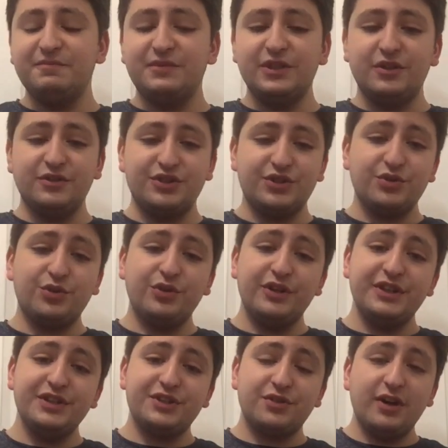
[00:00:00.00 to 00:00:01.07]
their
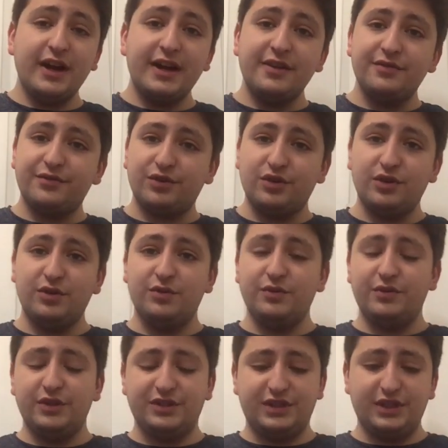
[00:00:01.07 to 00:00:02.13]
story is great for
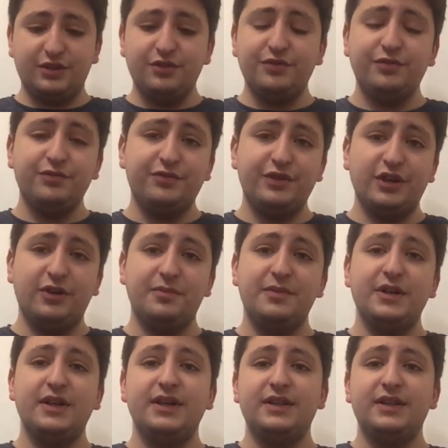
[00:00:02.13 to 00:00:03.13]
a single film.